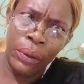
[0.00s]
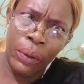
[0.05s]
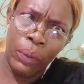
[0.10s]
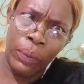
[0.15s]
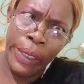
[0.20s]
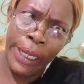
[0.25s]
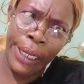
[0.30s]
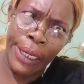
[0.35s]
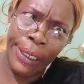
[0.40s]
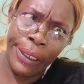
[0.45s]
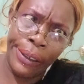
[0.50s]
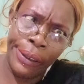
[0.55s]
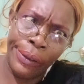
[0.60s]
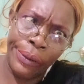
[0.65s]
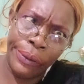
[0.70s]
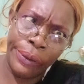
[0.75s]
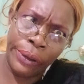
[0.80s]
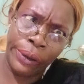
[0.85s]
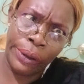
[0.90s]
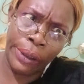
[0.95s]
When
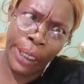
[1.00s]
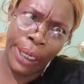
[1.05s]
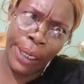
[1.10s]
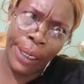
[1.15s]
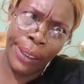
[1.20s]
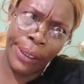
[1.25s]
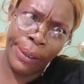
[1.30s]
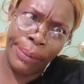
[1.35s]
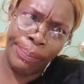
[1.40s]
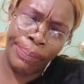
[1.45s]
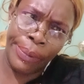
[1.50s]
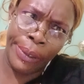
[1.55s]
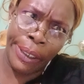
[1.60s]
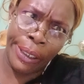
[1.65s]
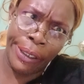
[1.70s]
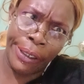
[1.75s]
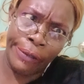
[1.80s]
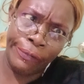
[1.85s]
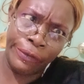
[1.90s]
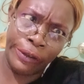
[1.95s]
you say the
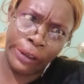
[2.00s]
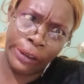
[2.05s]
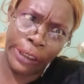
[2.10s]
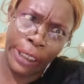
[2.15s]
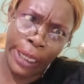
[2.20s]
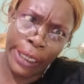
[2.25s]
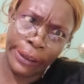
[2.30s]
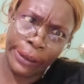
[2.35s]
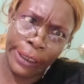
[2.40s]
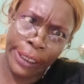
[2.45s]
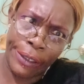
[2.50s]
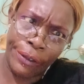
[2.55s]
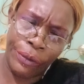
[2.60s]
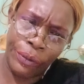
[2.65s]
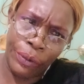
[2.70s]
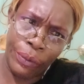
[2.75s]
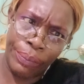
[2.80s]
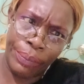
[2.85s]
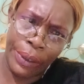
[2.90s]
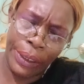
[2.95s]
blood of Satan,
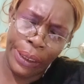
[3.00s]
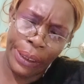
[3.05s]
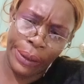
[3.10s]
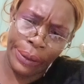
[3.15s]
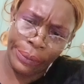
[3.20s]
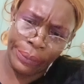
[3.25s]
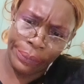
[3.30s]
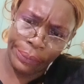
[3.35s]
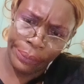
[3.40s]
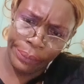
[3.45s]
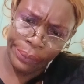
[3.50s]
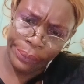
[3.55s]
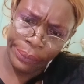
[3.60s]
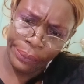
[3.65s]
you mean?